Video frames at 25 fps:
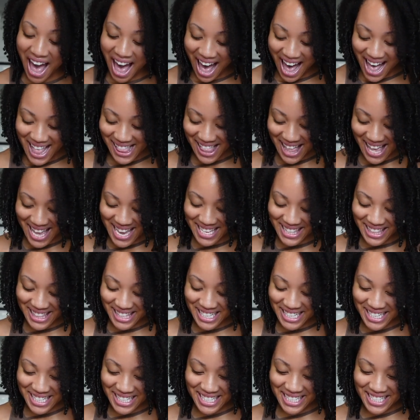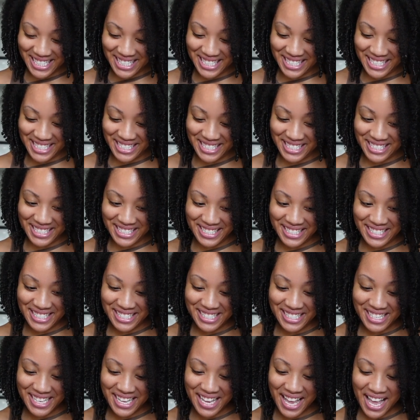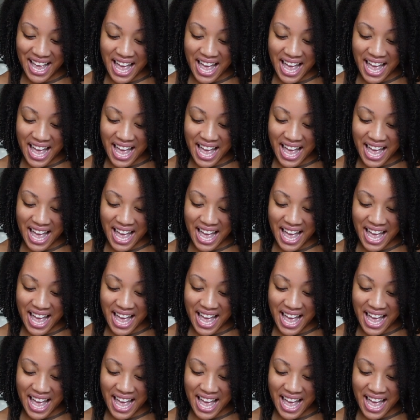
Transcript: I like these.